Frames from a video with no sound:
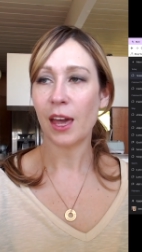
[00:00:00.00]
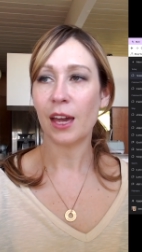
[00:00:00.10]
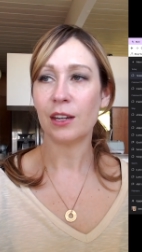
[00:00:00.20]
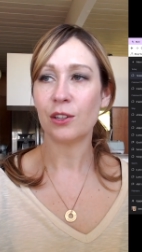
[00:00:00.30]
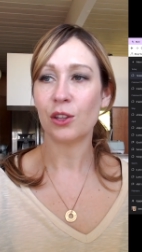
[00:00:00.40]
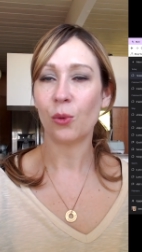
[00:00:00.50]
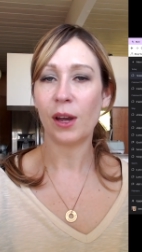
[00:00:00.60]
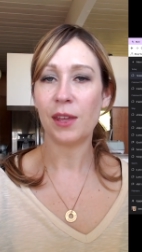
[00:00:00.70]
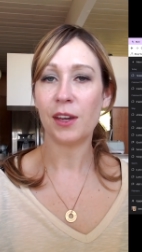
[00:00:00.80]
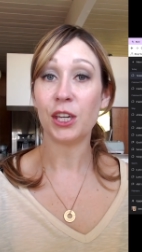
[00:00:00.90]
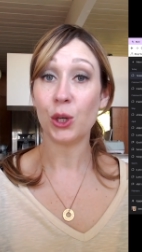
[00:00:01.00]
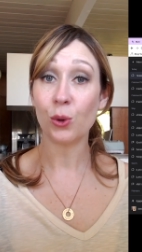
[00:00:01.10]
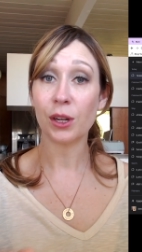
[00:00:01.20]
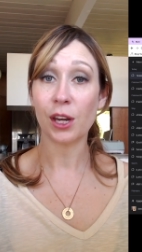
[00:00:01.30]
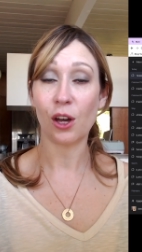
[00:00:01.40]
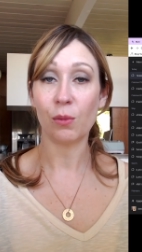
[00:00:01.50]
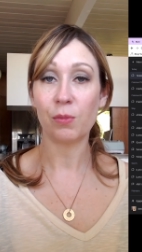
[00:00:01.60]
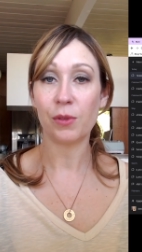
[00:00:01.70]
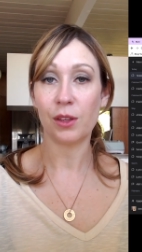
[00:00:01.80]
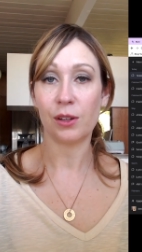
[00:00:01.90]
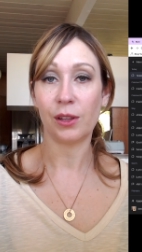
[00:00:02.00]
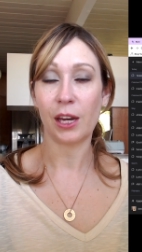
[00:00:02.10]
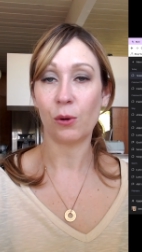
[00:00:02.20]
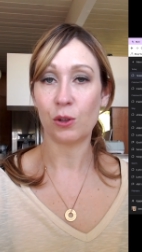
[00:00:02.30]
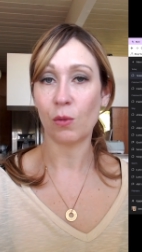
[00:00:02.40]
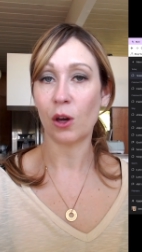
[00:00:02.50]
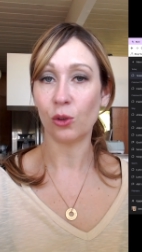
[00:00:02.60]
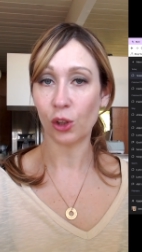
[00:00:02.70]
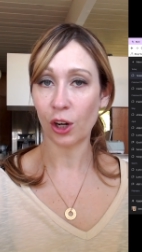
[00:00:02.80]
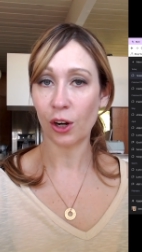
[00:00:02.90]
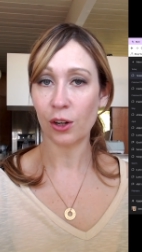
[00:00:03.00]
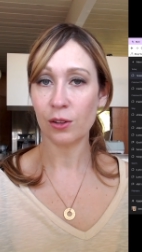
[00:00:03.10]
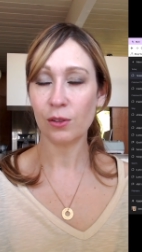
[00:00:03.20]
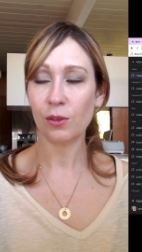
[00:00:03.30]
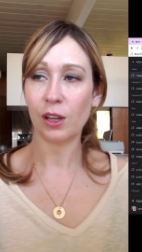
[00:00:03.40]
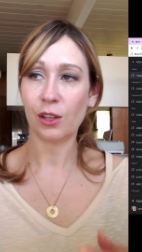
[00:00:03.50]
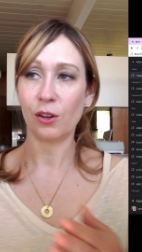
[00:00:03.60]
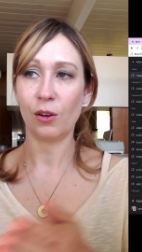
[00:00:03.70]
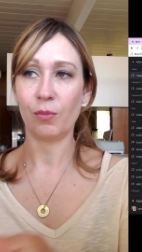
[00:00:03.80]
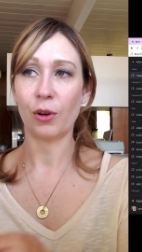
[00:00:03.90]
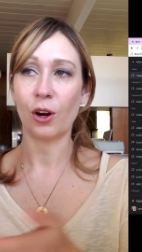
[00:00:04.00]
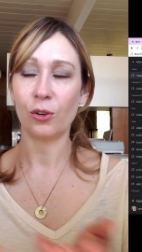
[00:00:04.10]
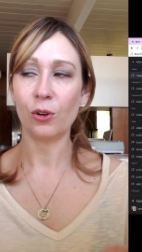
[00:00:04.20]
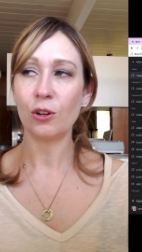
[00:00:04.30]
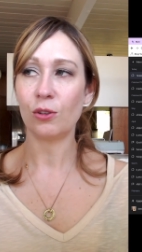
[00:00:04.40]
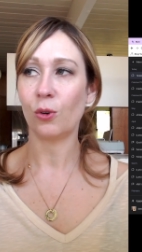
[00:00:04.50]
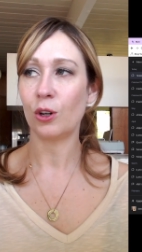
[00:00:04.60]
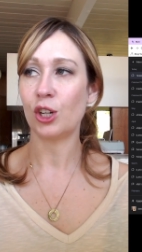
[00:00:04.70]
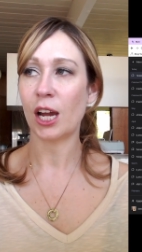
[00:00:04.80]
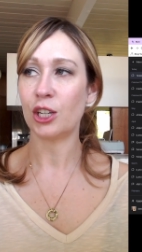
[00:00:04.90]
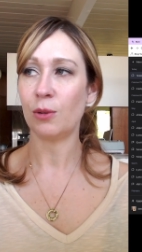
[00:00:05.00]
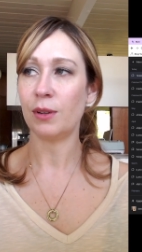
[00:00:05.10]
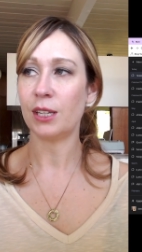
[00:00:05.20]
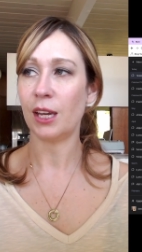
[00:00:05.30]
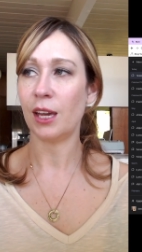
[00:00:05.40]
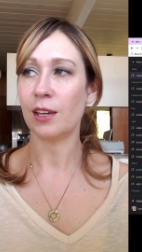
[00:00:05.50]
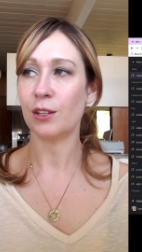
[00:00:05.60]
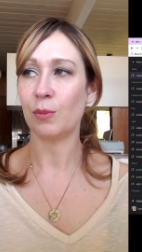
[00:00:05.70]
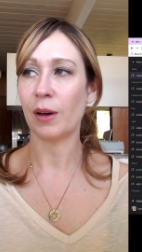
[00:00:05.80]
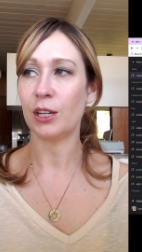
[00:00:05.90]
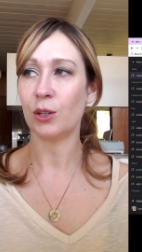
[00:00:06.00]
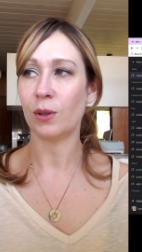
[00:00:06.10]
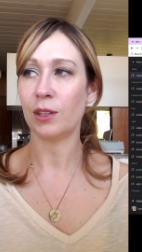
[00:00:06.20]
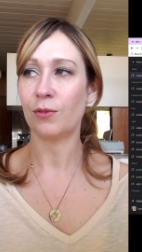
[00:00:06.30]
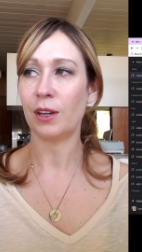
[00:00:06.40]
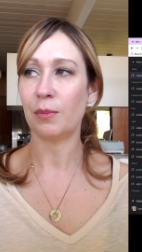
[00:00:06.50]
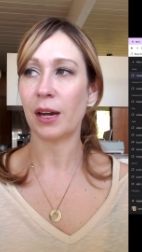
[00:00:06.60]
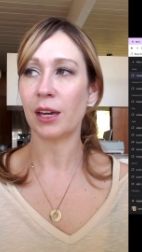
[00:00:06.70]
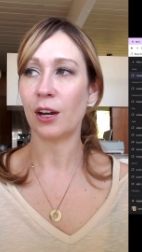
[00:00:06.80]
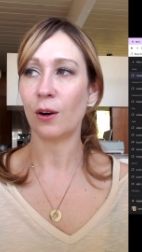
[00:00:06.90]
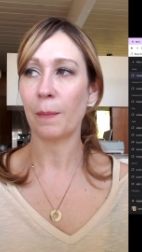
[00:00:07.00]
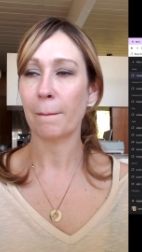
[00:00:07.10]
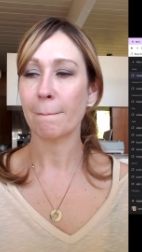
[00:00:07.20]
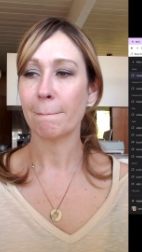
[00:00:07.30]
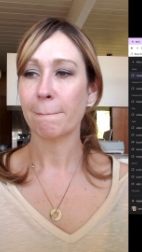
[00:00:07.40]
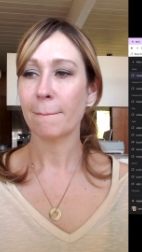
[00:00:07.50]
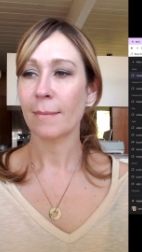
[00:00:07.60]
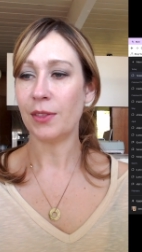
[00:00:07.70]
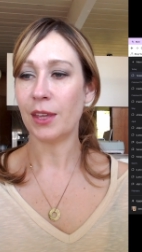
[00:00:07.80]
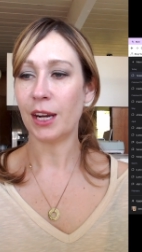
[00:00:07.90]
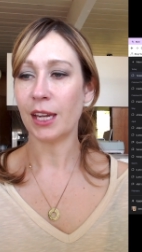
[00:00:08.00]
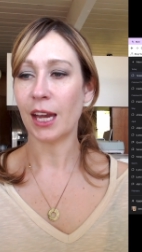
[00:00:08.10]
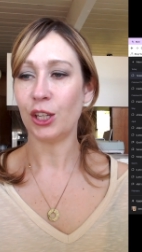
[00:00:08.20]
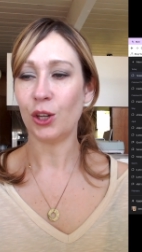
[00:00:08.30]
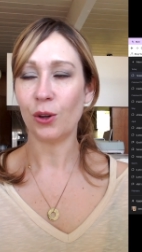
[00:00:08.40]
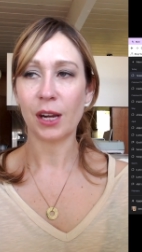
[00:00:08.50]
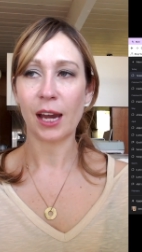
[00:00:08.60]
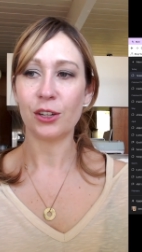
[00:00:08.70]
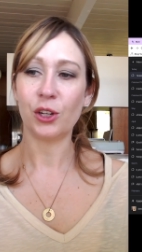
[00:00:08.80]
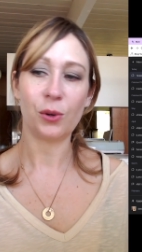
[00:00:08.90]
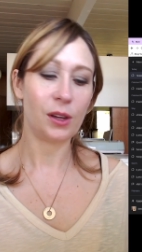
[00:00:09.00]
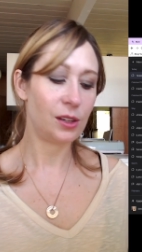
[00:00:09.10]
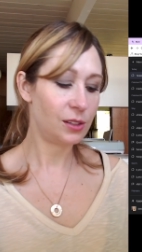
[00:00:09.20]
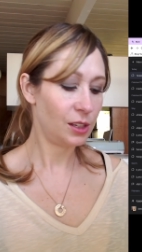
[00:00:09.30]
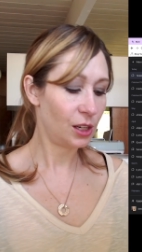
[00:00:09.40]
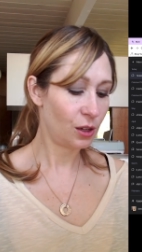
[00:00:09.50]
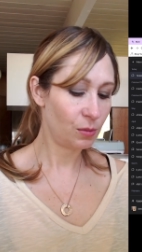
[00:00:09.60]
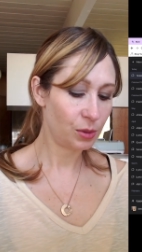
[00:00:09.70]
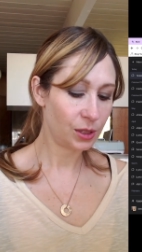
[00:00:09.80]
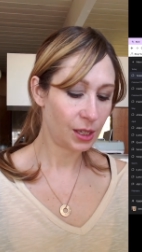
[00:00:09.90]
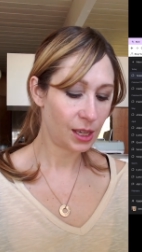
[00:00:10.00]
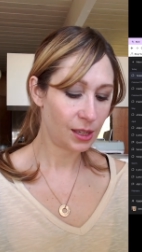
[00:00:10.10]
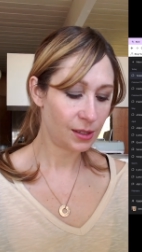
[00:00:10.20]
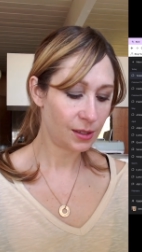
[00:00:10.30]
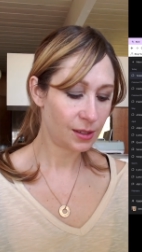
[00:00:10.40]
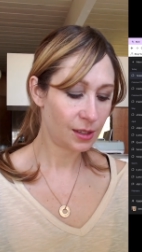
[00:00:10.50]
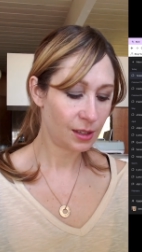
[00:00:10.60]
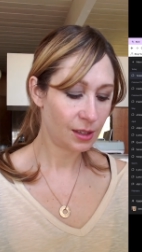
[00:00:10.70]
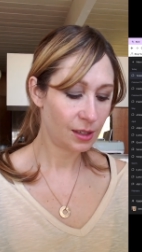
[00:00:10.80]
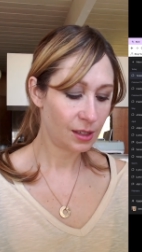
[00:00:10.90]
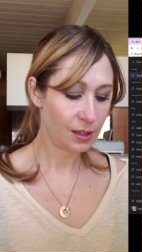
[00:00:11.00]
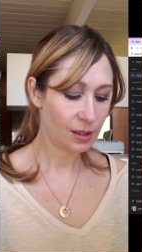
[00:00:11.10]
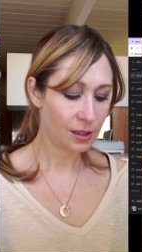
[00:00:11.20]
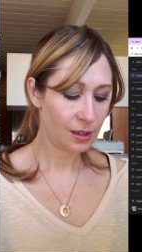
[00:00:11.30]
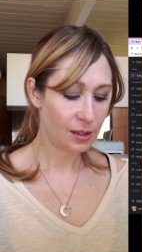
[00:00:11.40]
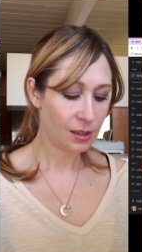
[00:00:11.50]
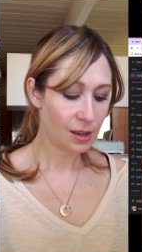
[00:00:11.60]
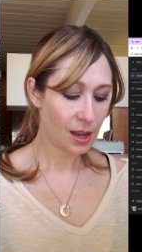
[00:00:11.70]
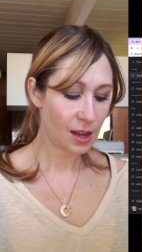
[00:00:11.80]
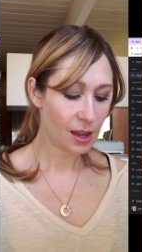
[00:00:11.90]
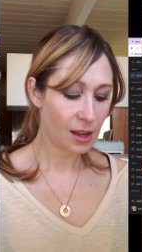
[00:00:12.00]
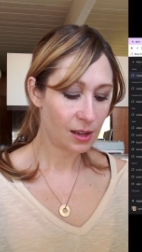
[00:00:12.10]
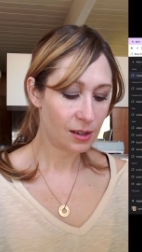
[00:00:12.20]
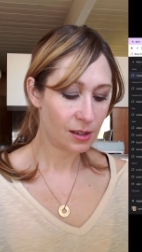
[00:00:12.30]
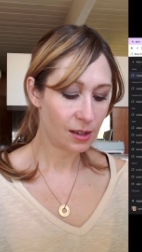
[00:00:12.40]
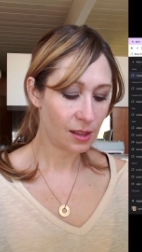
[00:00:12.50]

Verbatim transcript: and the way that you can help the language model learn, either Bard or, or ChatGPT, is by doing the feedback here. And then again, you can add to it, you know, please add